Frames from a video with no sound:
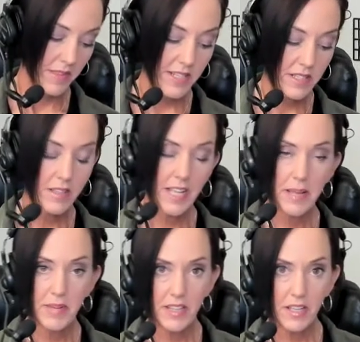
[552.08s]
Let's
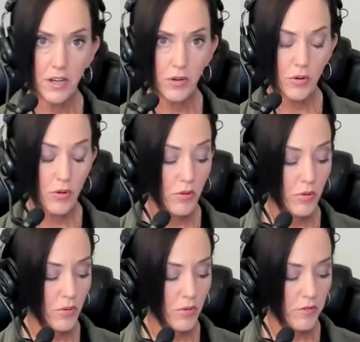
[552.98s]
climb it
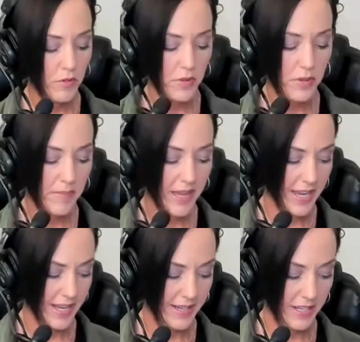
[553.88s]
low for the
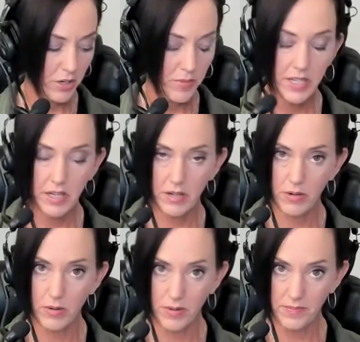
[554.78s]
men. Here we
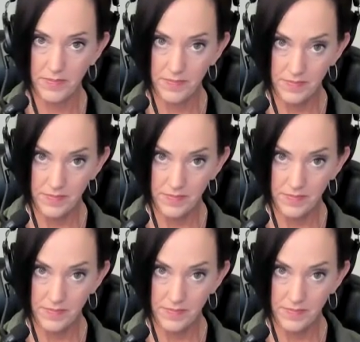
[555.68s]
go.